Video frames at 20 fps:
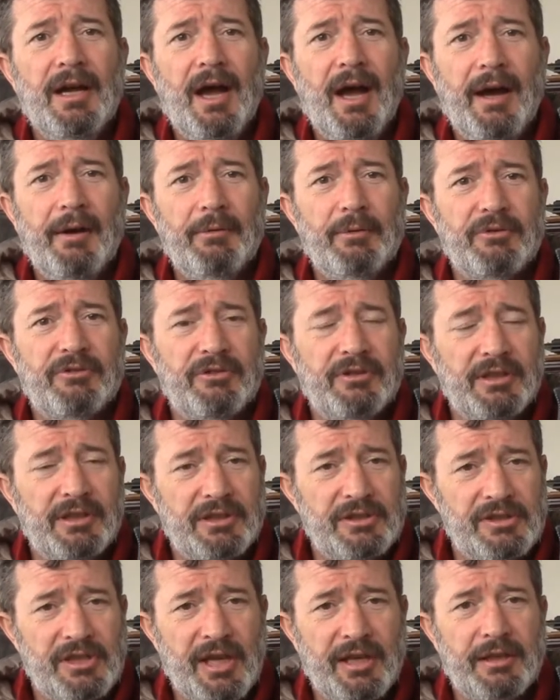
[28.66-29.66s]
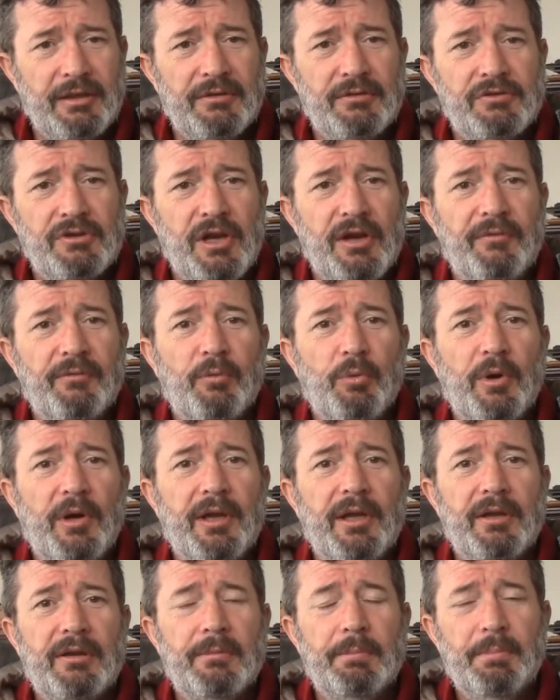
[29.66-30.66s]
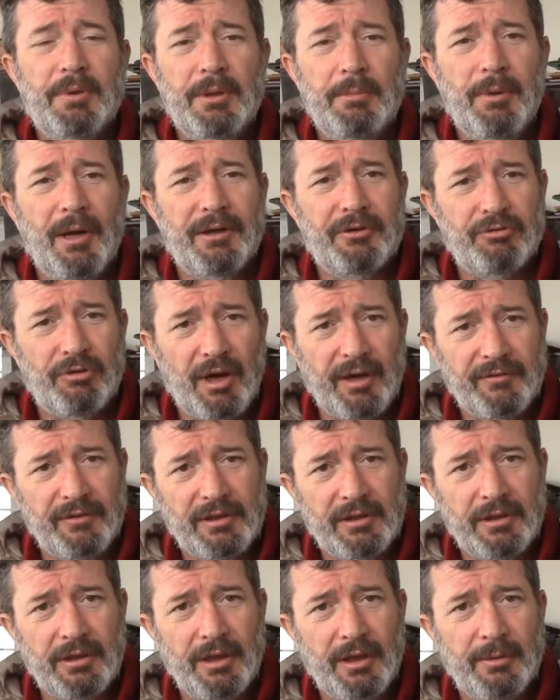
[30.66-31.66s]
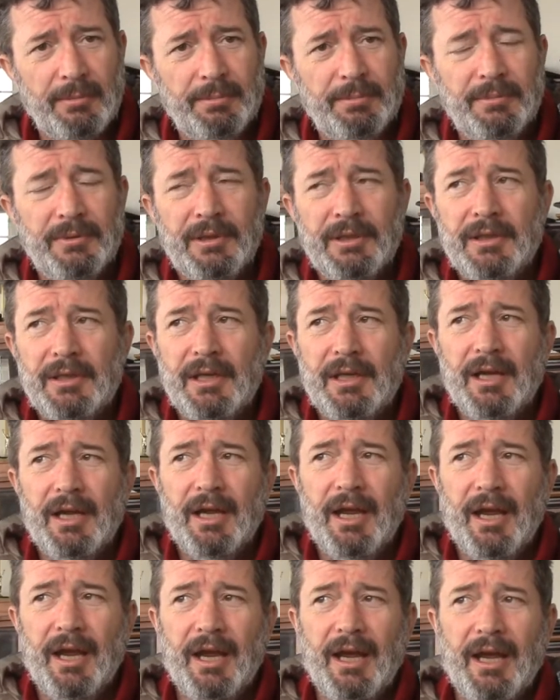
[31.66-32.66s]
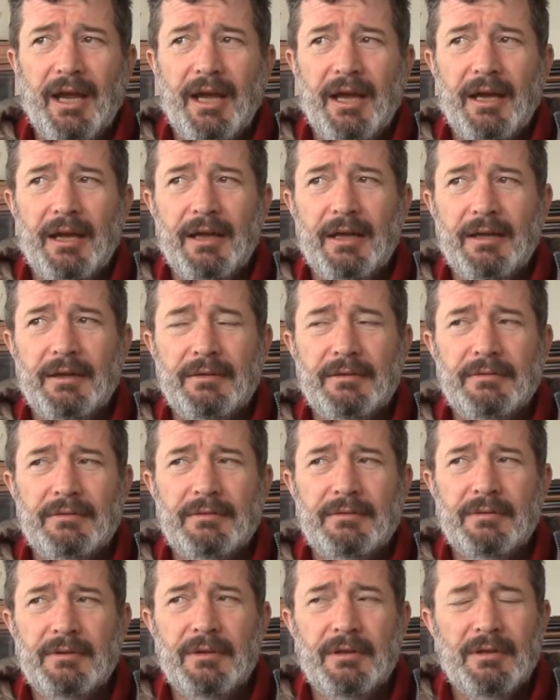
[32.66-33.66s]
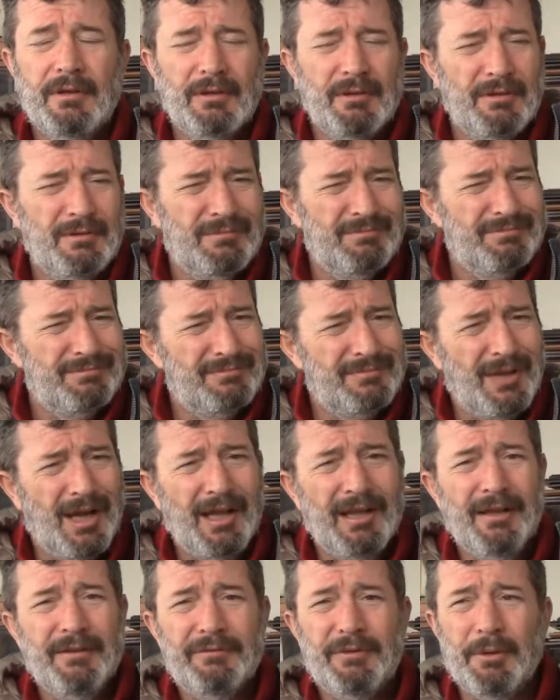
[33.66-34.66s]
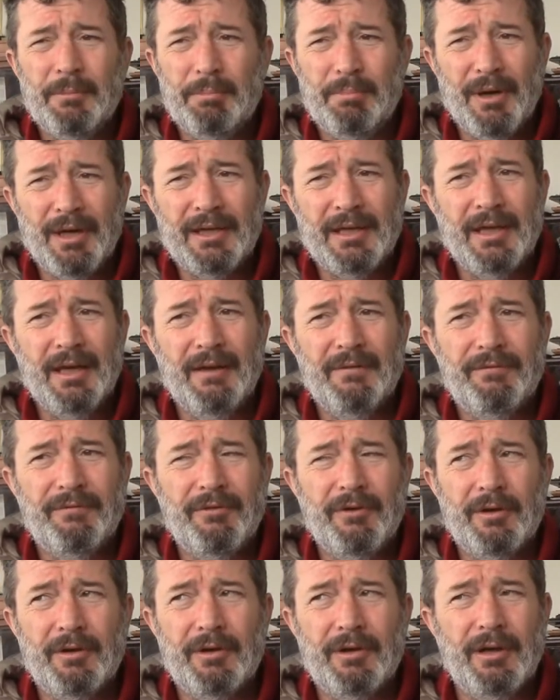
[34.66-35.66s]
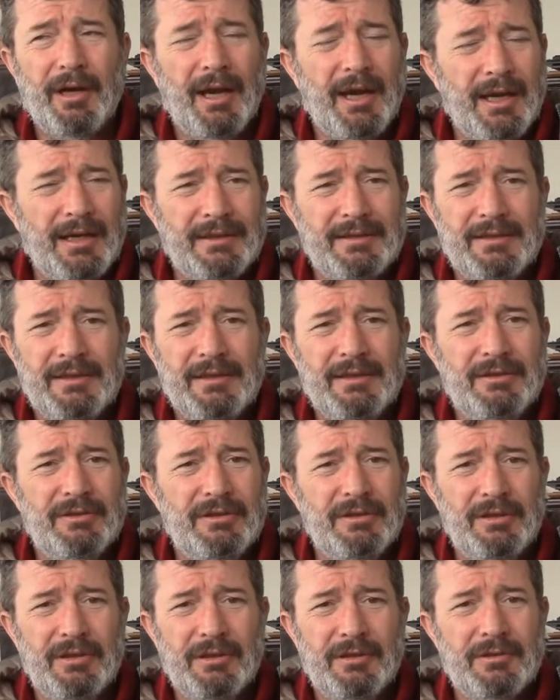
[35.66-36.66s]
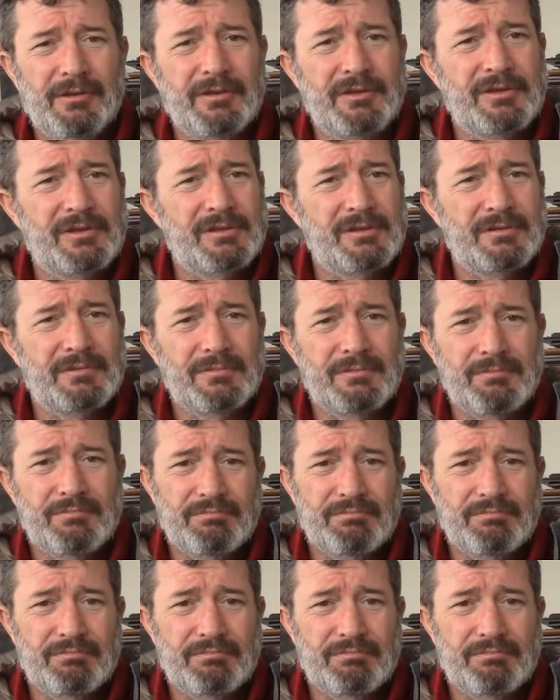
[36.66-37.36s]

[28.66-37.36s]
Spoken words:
I was an executive chef with Piedmont Driving Club, and I lived in Buckhead for 18 years.